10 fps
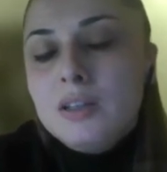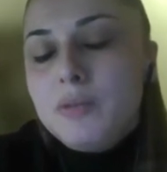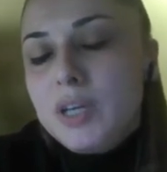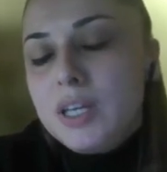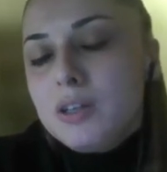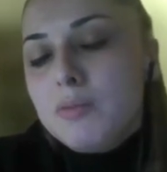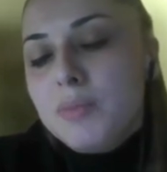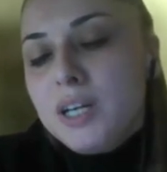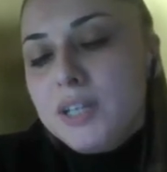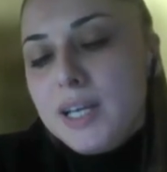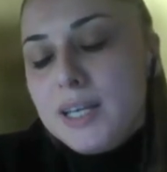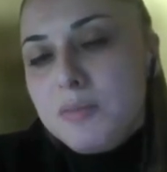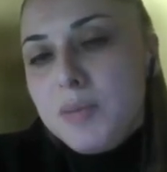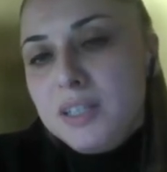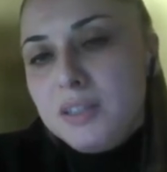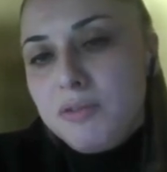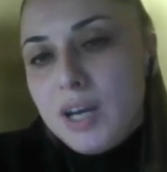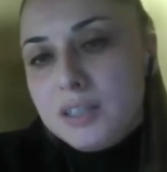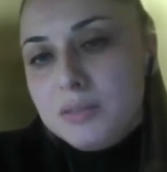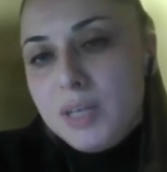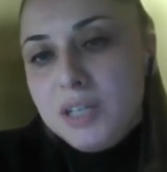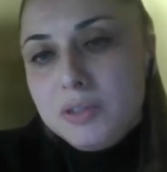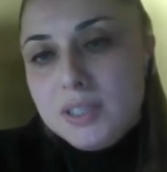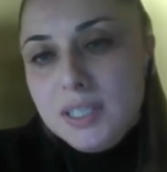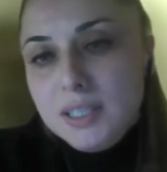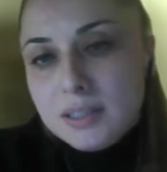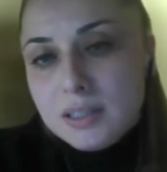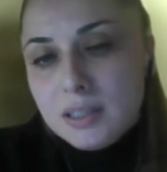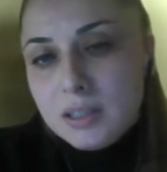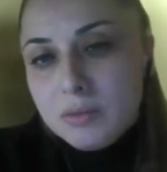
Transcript: Then we can compare the estimated factor matrices